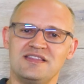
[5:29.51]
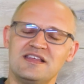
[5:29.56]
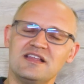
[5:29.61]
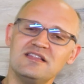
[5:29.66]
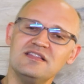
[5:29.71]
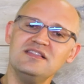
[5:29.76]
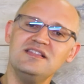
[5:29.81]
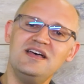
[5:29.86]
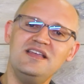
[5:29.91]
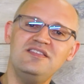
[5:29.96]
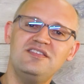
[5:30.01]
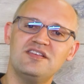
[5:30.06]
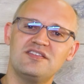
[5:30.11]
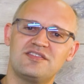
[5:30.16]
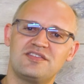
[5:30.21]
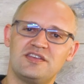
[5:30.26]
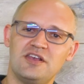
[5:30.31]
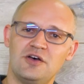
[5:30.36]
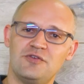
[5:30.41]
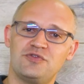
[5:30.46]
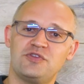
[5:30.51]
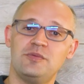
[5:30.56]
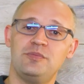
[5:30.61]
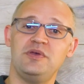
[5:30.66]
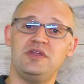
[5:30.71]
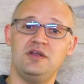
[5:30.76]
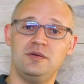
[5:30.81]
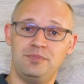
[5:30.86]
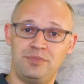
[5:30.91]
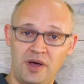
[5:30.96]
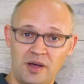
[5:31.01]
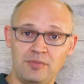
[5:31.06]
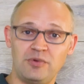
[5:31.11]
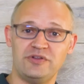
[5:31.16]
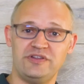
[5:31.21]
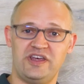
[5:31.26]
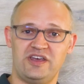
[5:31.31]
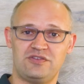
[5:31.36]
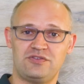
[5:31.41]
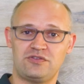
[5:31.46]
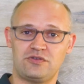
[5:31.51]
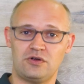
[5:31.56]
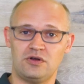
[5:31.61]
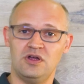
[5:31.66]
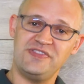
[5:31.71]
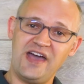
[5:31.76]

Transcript: that lends itself to being a bubble nester.